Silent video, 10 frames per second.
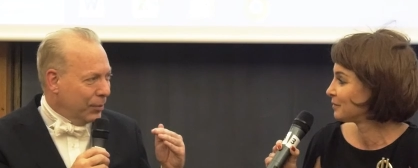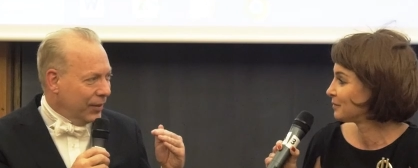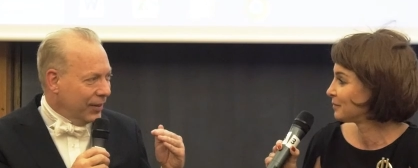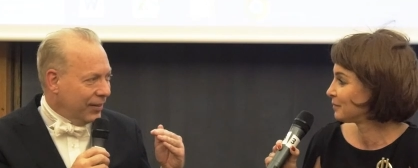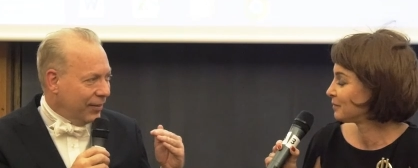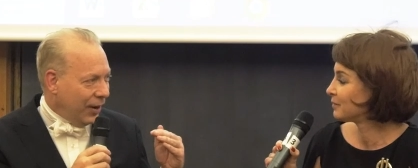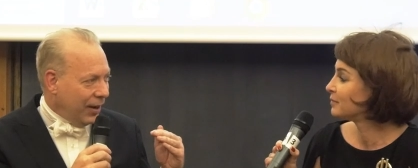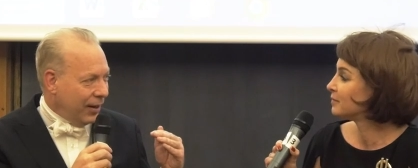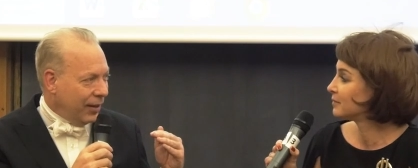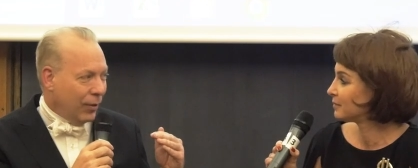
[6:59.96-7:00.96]
Speaker 1: movies, right?
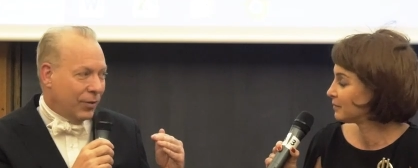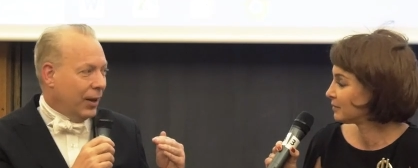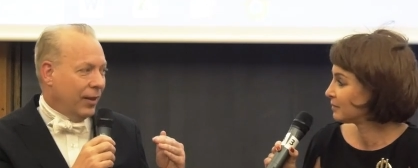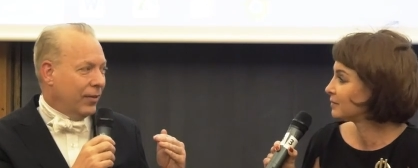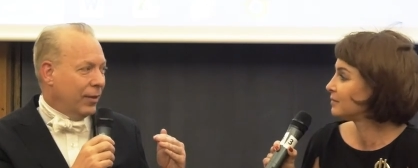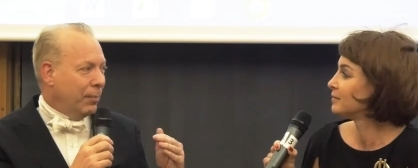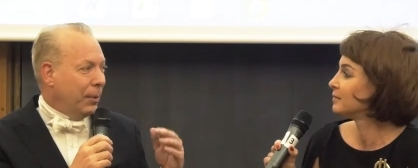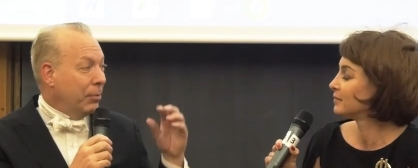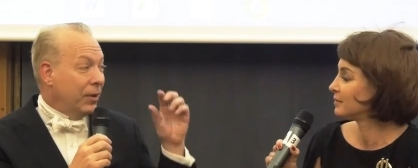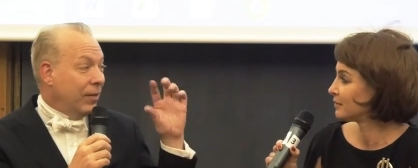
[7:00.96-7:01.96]
In those days,
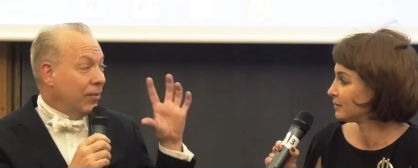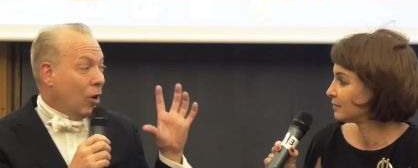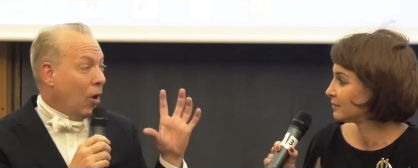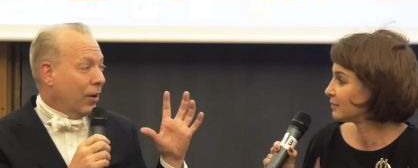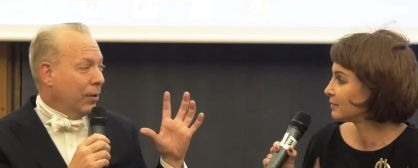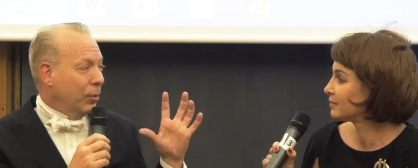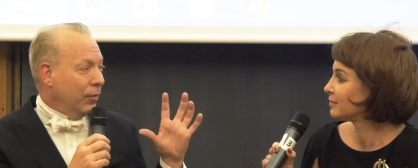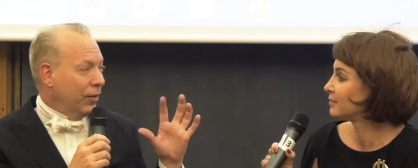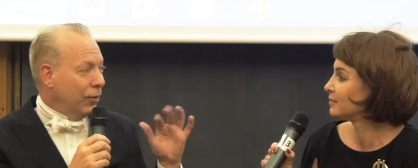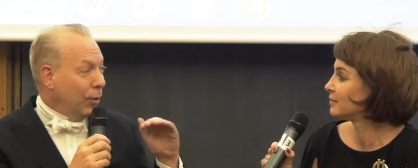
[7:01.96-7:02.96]
people didn't talk in
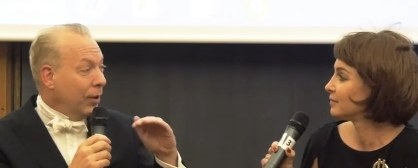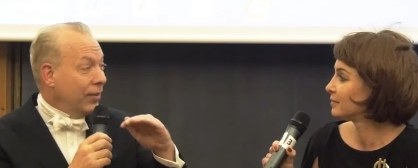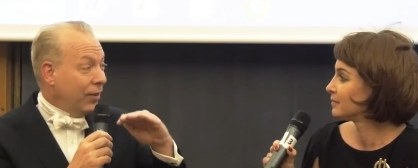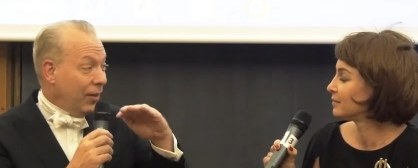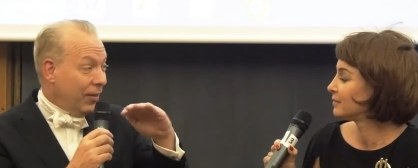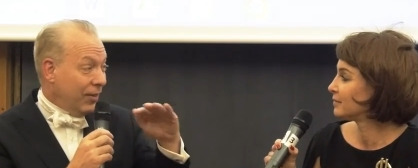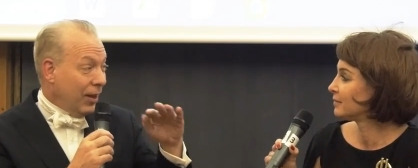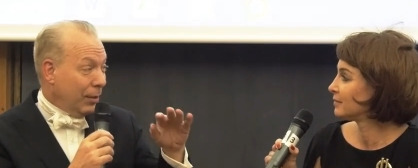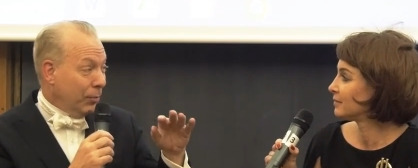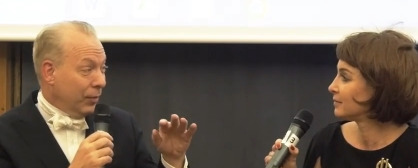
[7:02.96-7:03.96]
movies. You only saw the
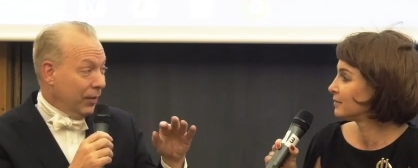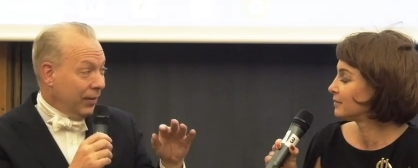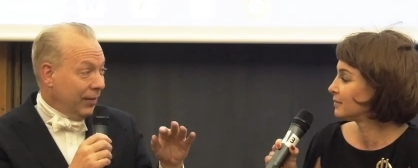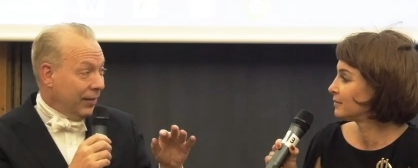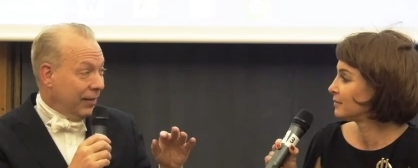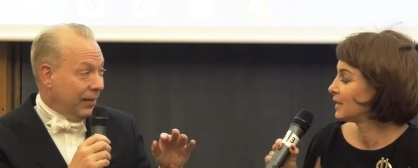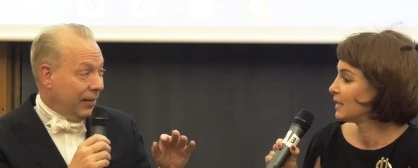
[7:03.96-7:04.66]
silent movies.